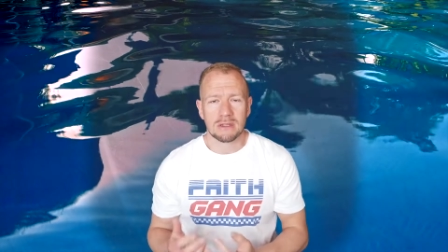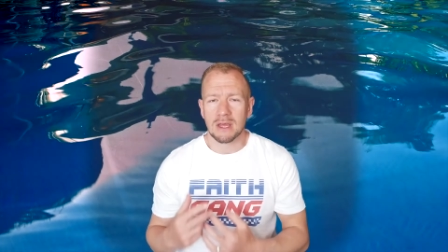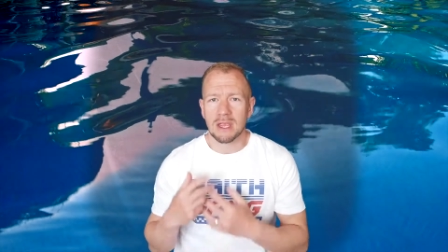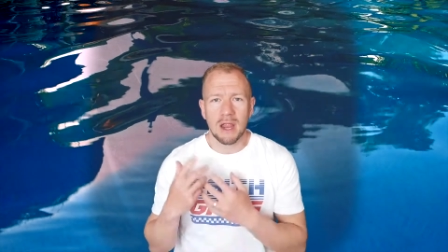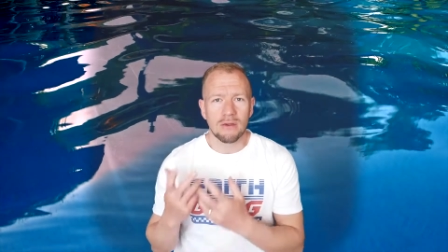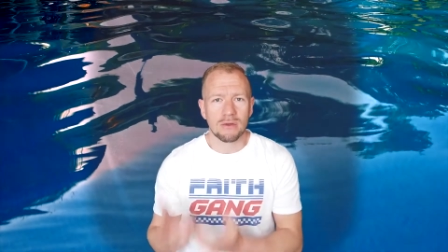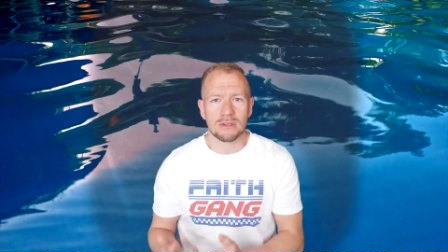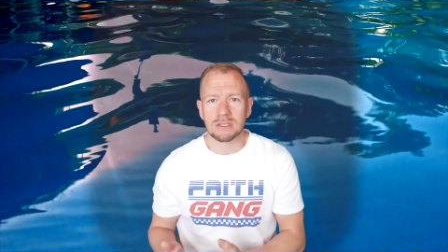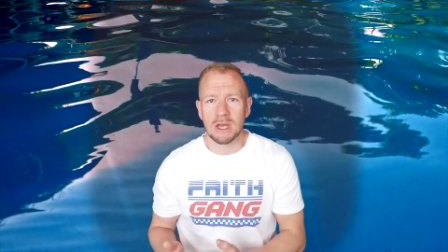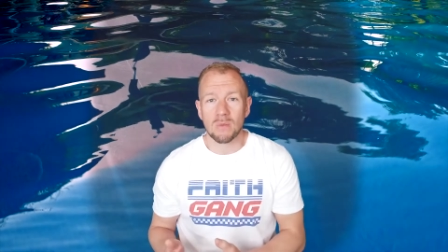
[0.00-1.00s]
They carry on
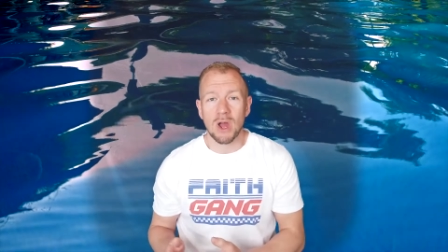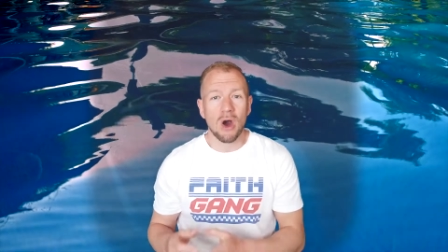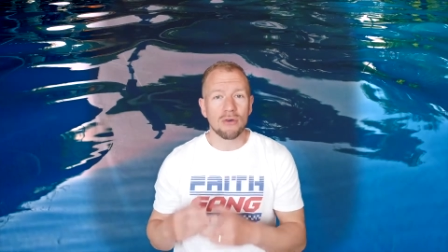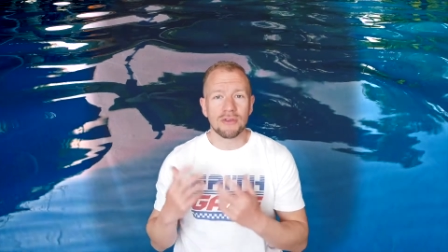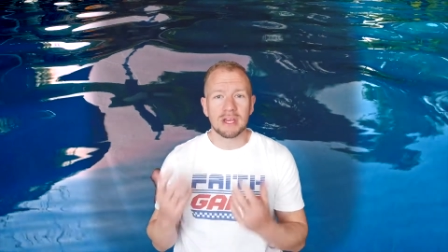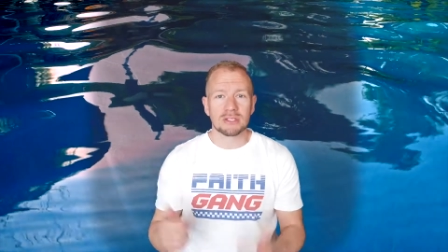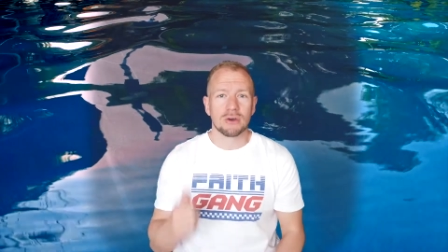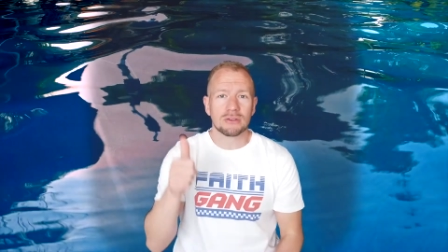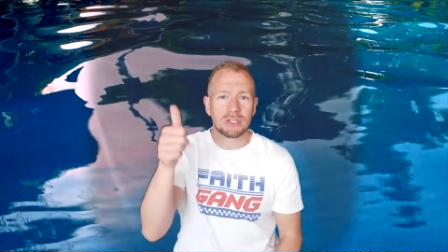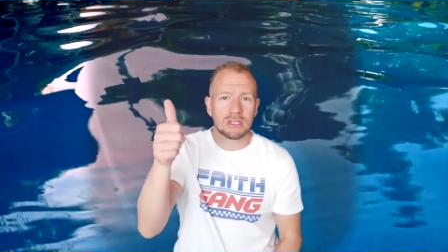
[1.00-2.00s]
the same way. Oh, thanks
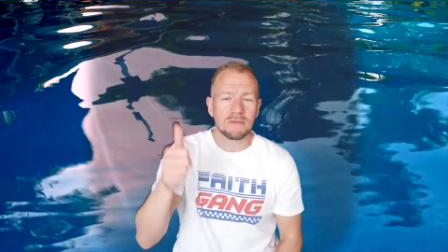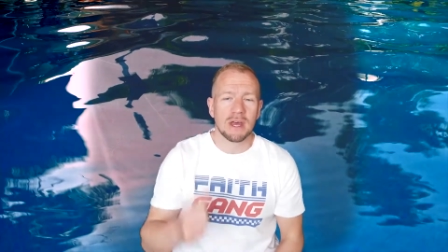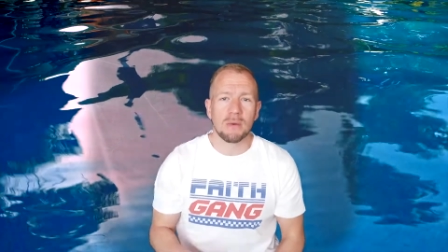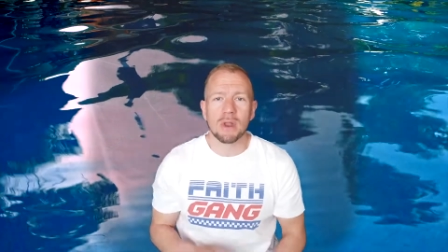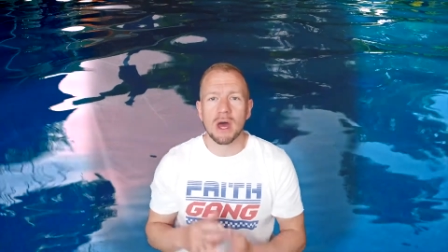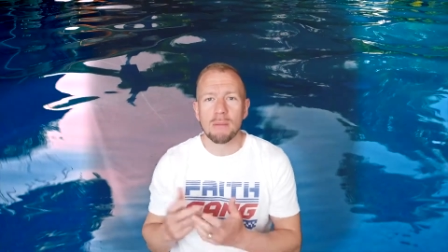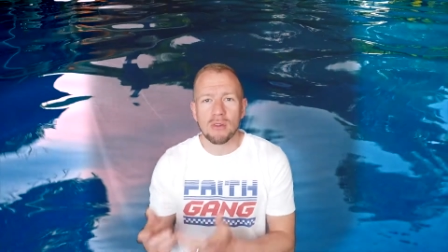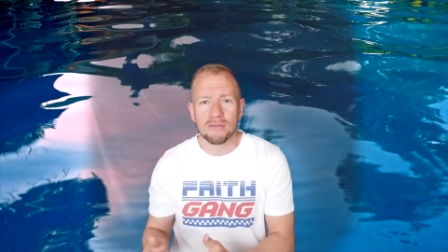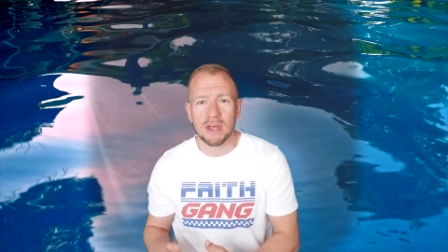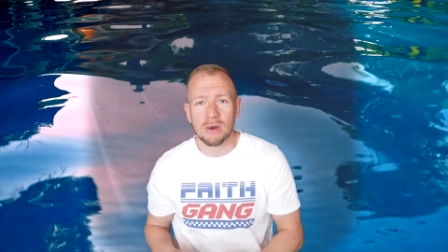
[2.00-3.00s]
God, cheers for that one, I'm
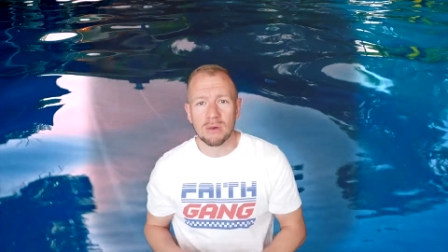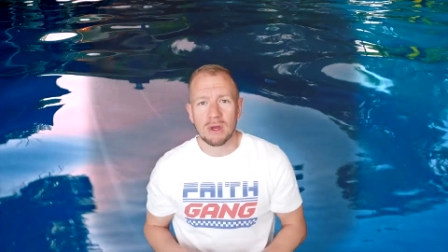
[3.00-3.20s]
off now.